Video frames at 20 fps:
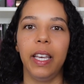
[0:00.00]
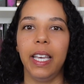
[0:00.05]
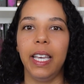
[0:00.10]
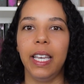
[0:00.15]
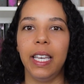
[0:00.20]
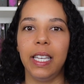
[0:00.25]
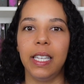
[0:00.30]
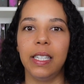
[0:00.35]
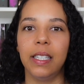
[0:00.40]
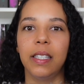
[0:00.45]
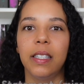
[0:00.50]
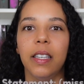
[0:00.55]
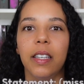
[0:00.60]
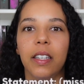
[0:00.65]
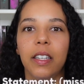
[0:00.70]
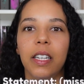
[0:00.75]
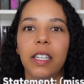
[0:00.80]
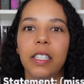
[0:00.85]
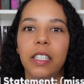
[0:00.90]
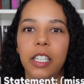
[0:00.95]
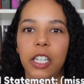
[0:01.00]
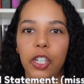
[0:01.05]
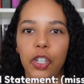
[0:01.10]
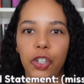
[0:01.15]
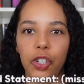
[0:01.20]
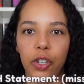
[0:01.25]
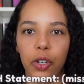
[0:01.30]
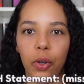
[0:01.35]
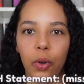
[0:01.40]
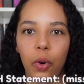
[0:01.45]
is
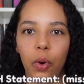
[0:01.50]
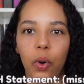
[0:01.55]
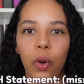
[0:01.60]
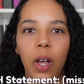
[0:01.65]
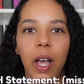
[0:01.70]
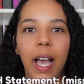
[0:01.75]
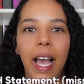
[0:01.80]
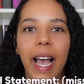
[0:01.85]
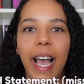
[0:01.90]
conditional